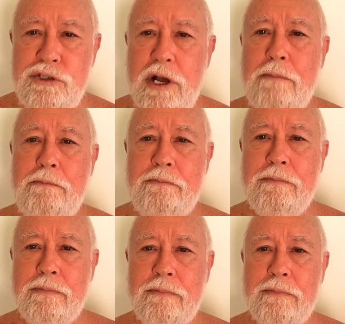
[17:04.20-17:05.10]
them?
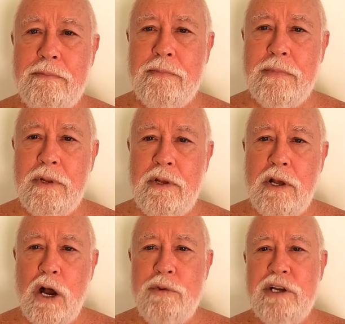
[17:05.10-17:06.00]

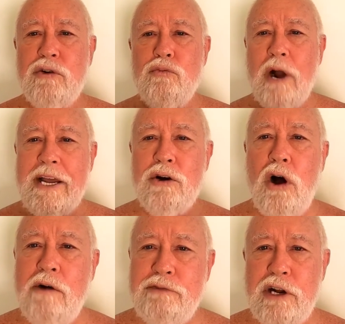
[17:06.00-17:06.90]
Are we going to write
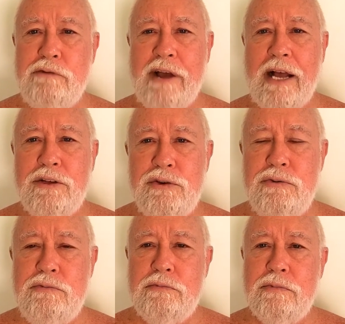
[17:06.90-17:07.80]
off their
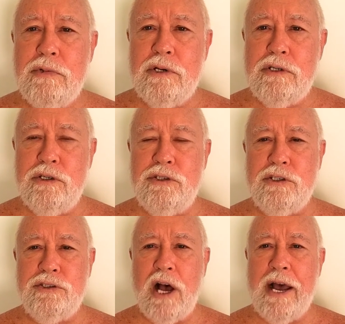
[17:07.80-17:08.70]
value to
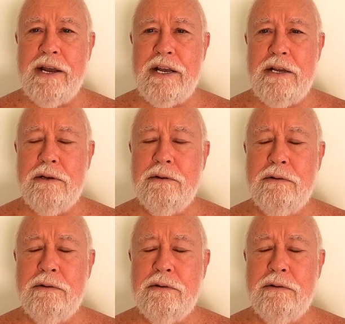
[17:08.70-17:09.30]
society?